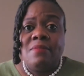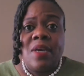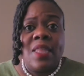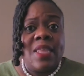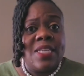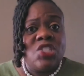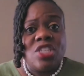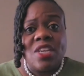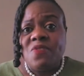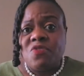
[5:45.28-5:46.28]
then
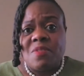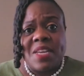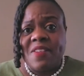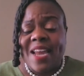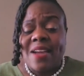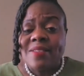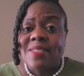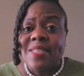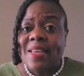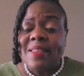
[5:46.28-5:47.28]
shift from there, not
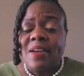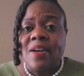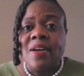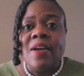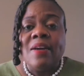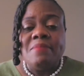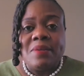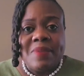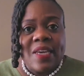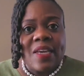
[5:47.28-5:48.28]
stay there,
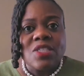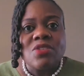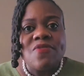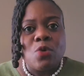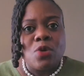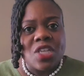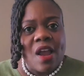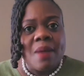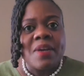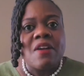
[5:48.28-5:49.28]
but begin to forge
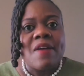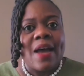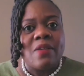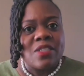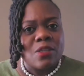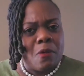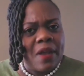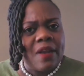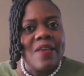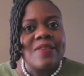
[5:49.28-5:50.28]
common ground as
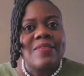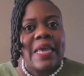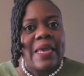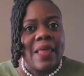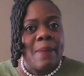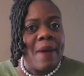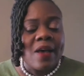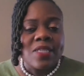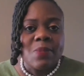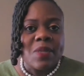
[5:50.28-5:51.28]
quickly as they
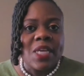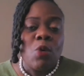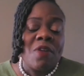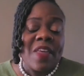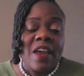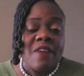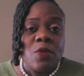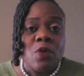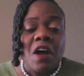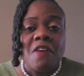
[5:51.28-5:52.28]
possibly, or they
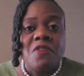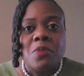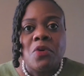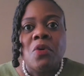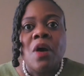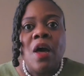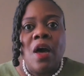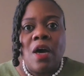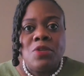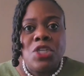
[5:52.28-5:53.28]
feel comfortable
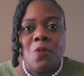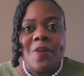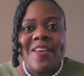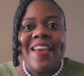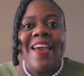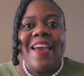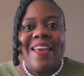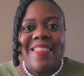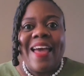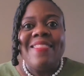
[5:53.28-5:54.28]
doing,
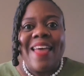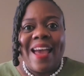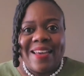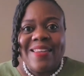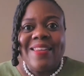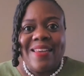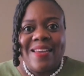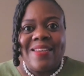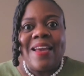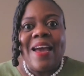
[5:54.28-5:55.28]
and that could
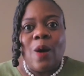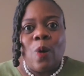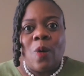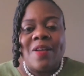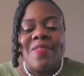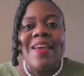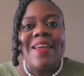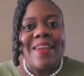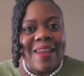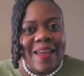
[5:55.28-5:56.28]
lead, or they
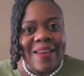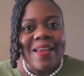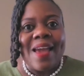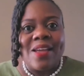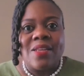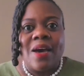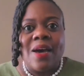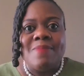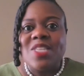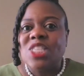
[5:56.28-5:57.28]
could land at
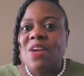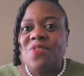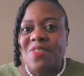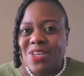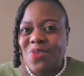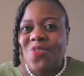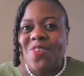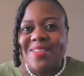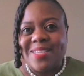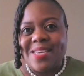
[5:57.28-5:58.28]
discovering new
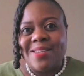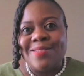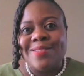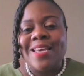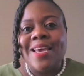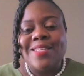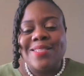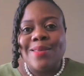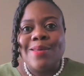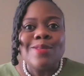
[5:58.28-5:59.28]
frontiers.
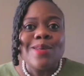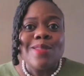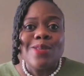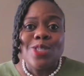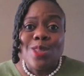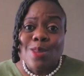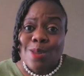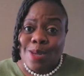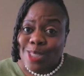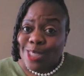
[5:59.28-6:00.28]
So those are the
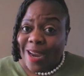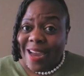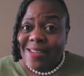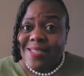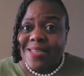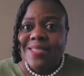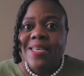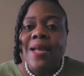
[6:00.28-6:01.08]
three strategies,